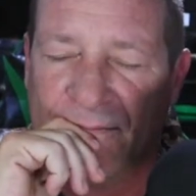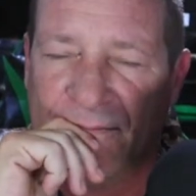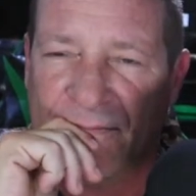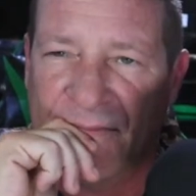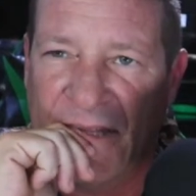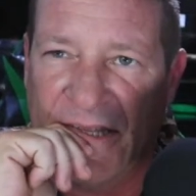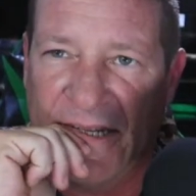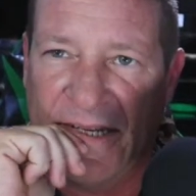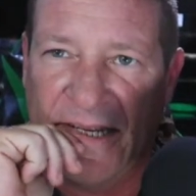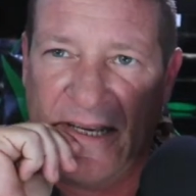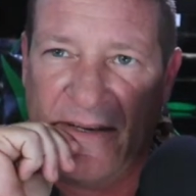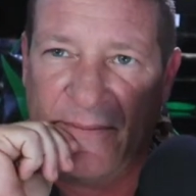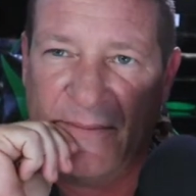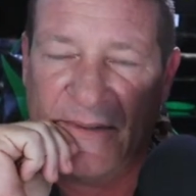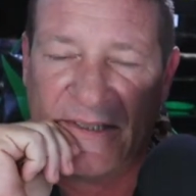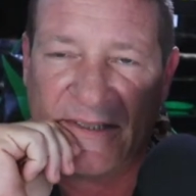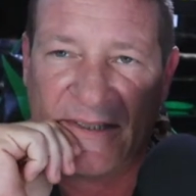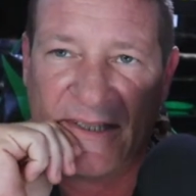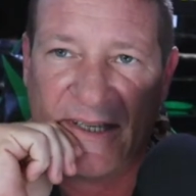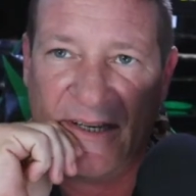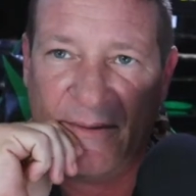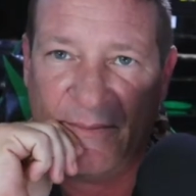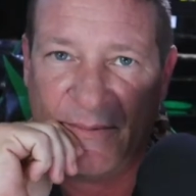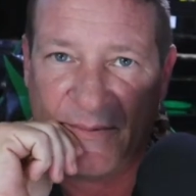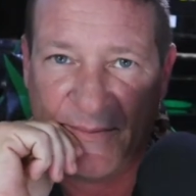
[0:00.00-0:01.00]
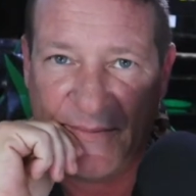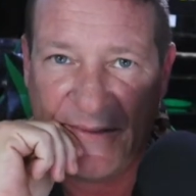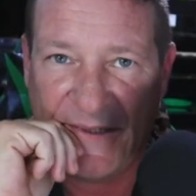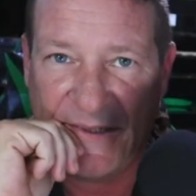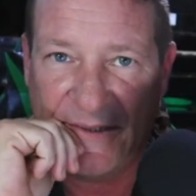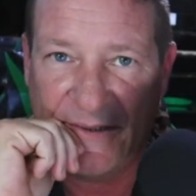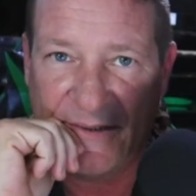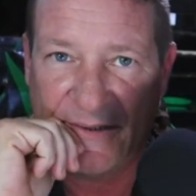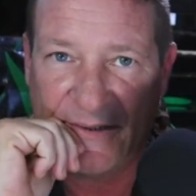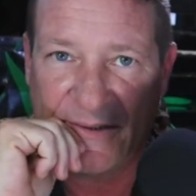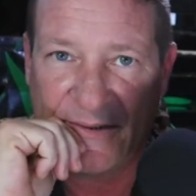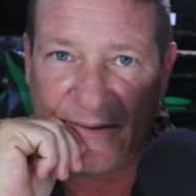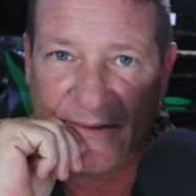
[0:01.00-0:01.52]
the name escapes me
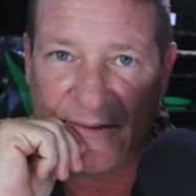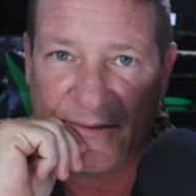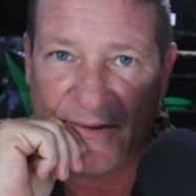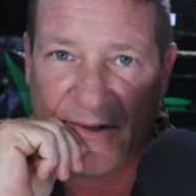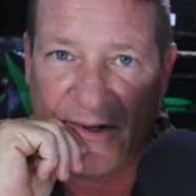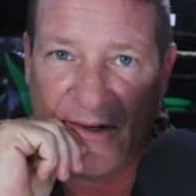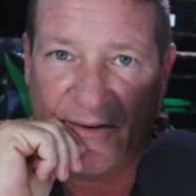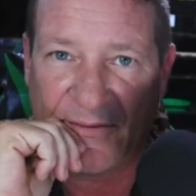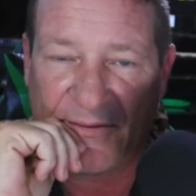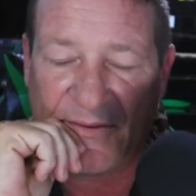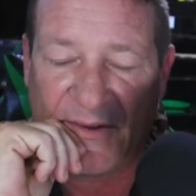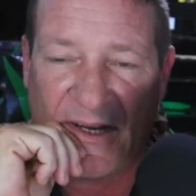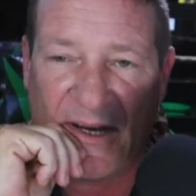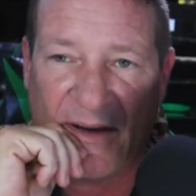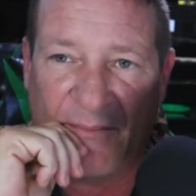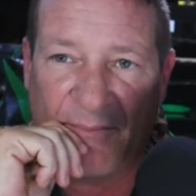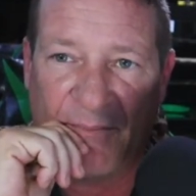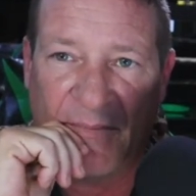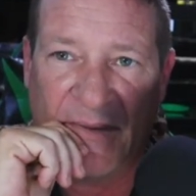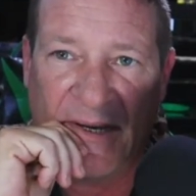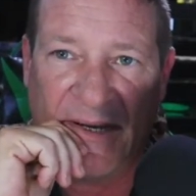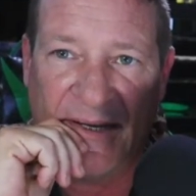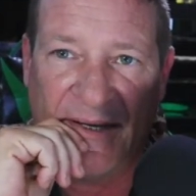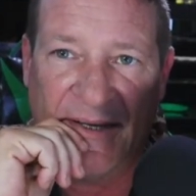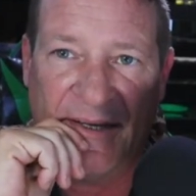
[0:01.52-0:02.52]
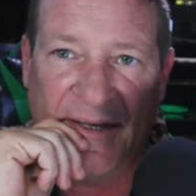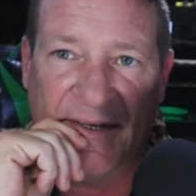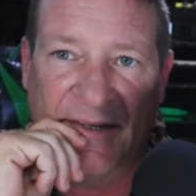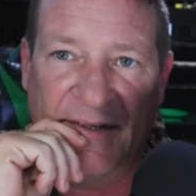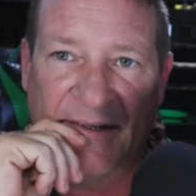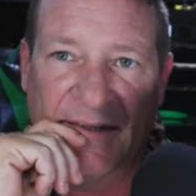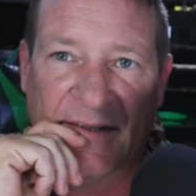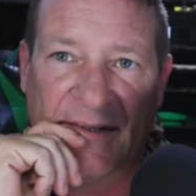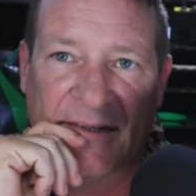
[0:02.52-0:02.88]
right off the top of my head.